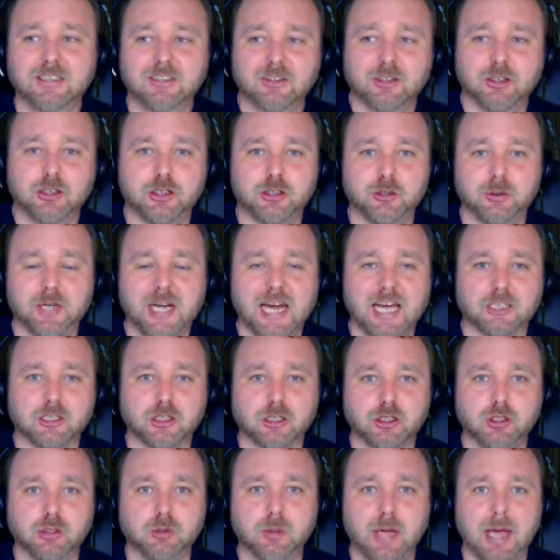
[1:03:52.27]
They're doing that. So
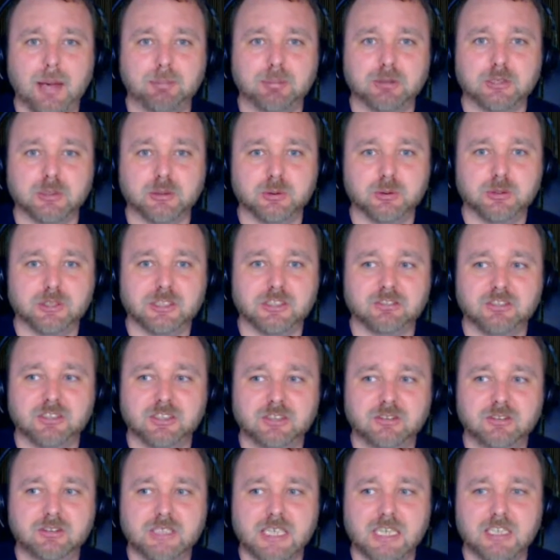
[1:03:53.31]
2 episodes
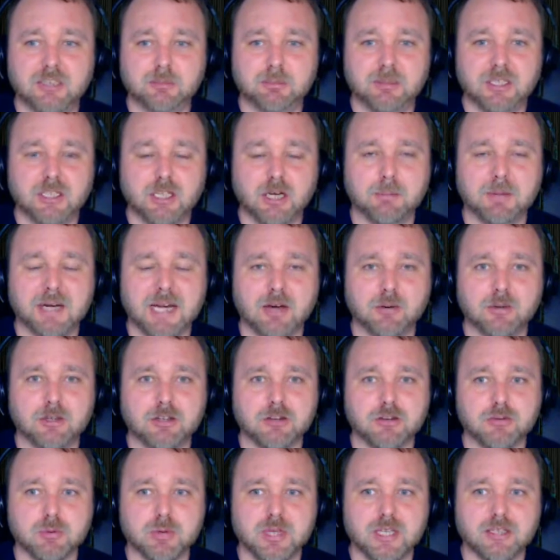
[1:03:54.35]
tend to be coming out
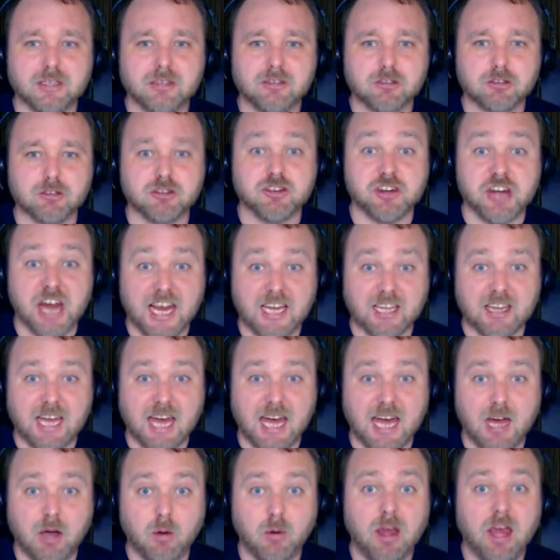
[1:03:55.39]
each week. So check that
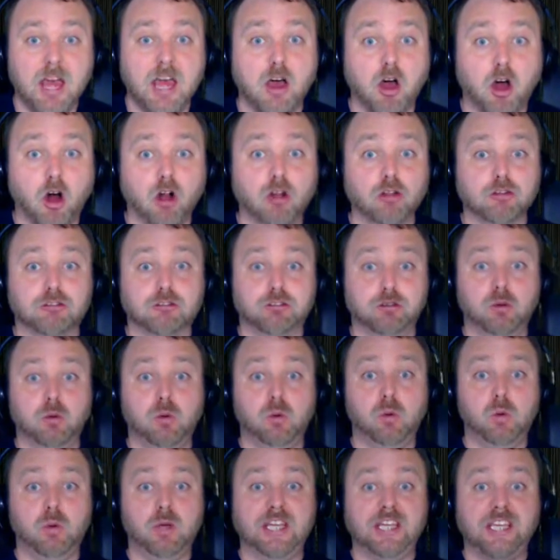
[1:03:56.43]
out.
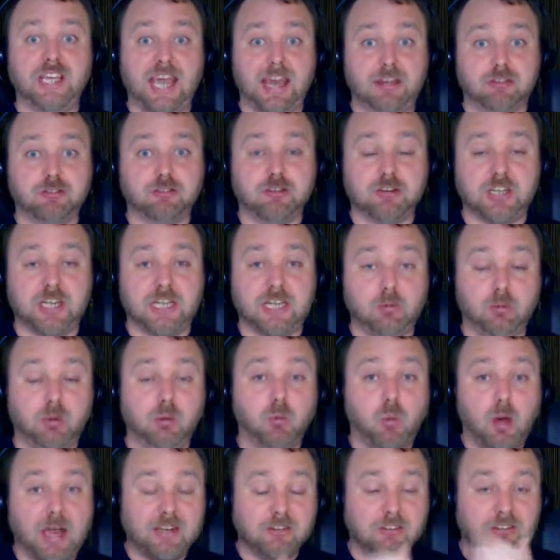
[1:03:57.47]
Also,
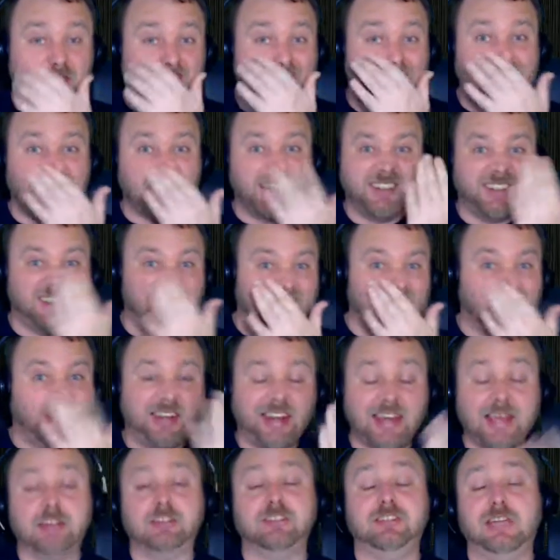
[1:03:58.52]
Wednesday, the
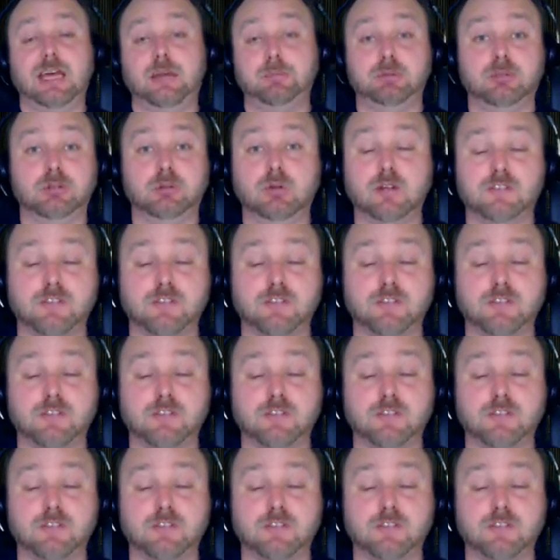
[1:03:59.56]
latest episode of